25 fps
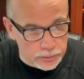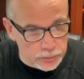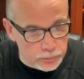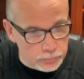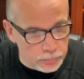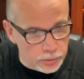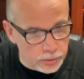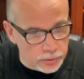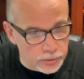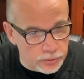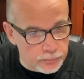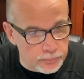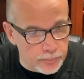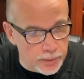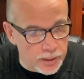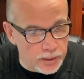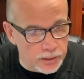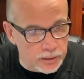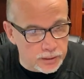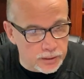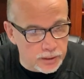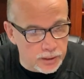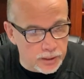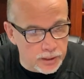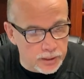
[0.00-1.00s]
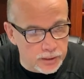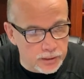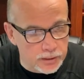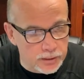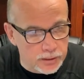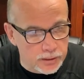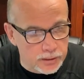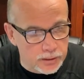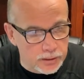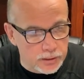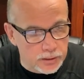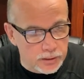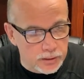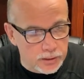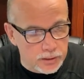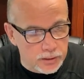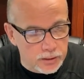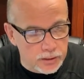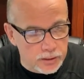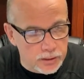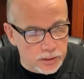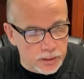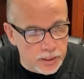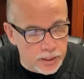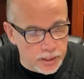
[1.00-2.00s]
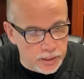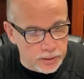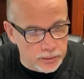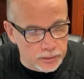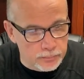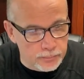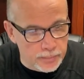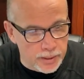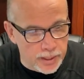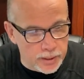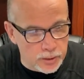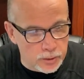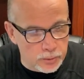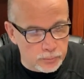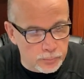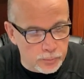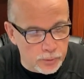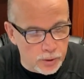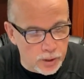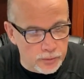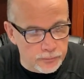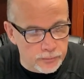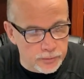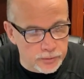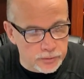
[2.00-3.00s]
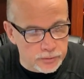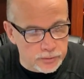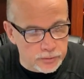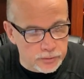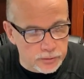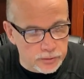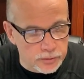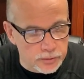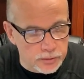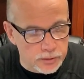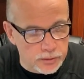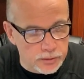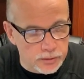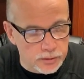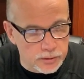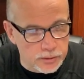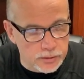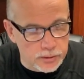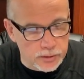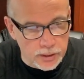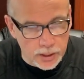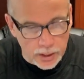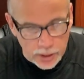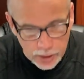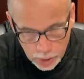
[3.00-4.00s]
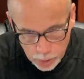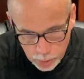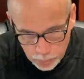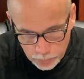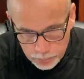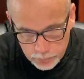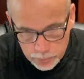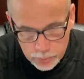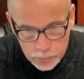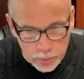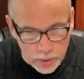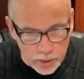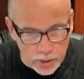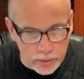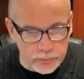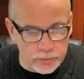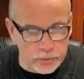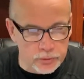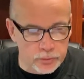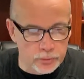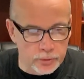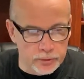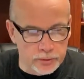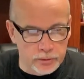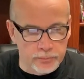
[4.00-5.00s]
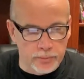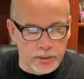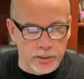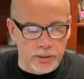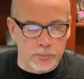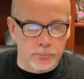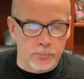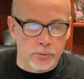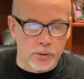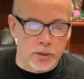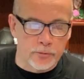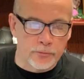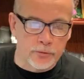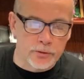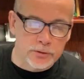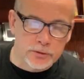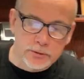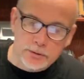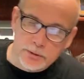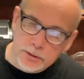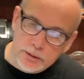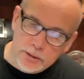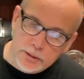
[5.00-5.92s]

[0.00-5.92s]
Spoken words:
the book of Malachi and the minor prophets. I hope you have enjoyed the minor prophets.